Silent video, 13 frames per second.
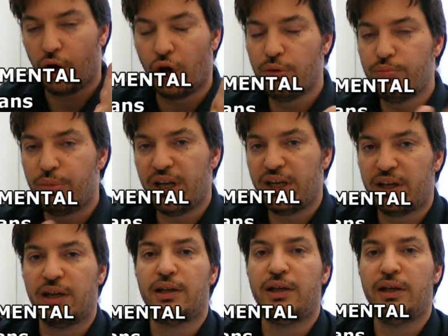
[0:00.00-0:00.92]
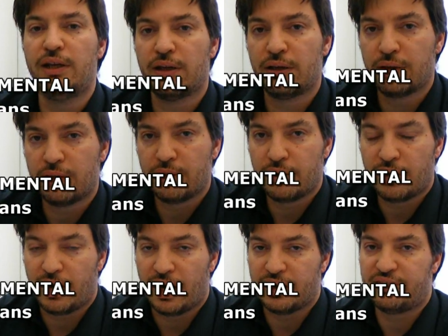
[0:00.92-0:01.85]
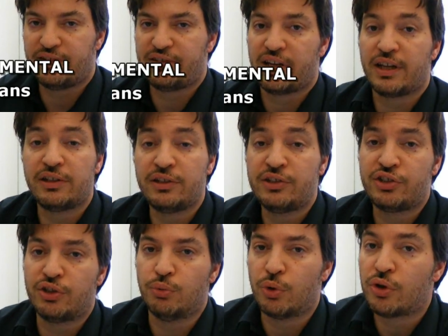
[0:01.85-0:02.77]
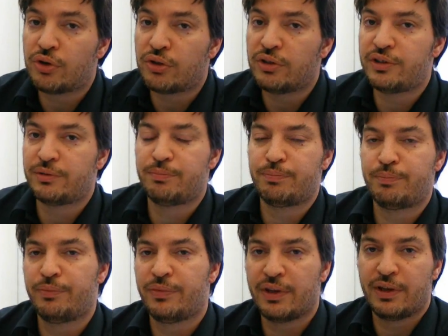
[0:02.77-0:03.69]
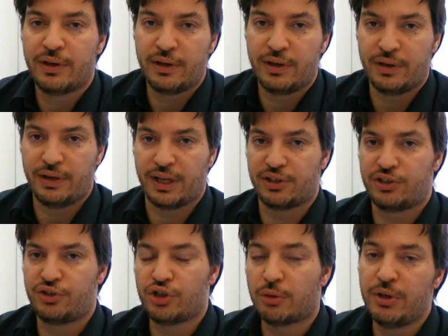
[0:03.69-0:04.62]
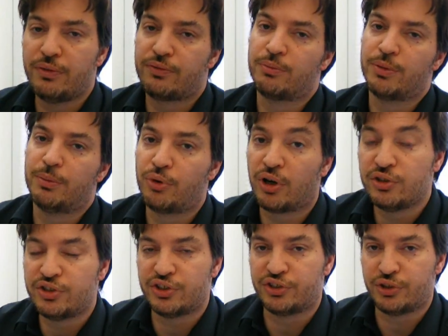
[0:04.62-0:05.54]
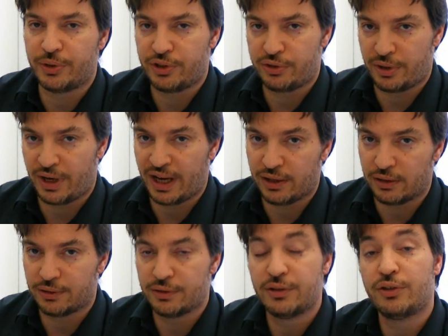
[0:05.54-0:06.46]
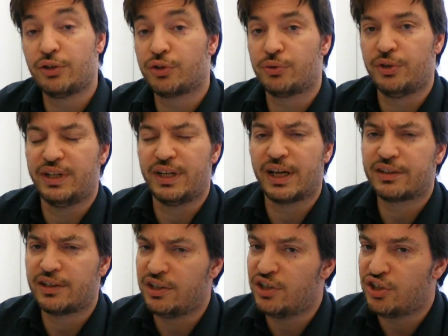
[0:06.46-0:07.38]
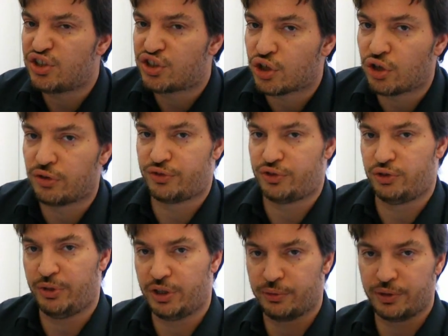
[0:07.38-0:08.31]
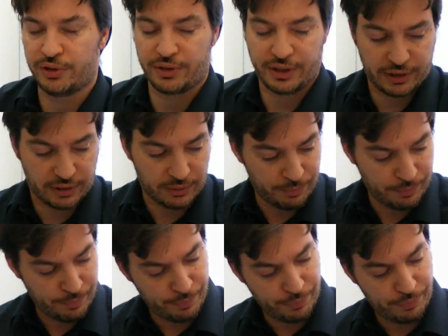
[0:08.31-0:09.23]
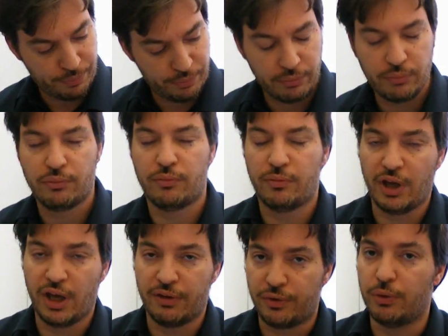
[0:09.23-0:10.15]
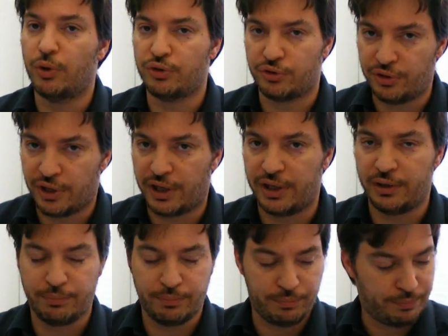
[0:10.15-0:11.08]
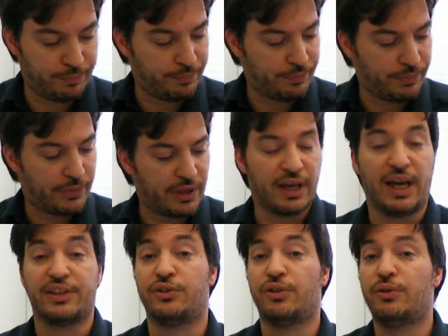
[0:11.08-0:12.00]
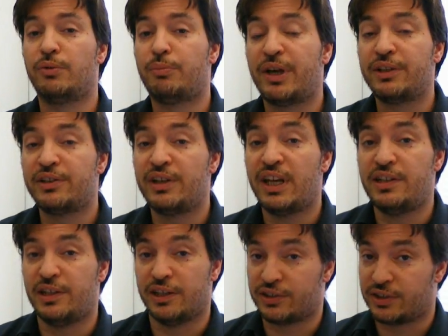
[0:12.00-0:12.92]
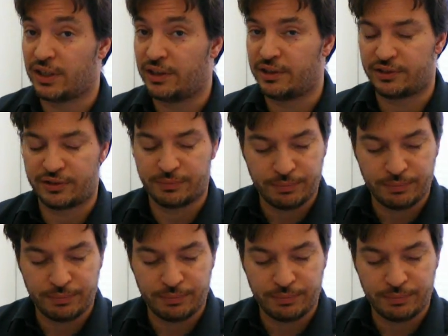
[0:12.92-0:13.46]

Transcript: unblinkingly and tells the world that Tommy from the Bronx is going to hell. Not only that, that he deserves to be going to hell. If he were to die. As an unrepentant atheist, that is.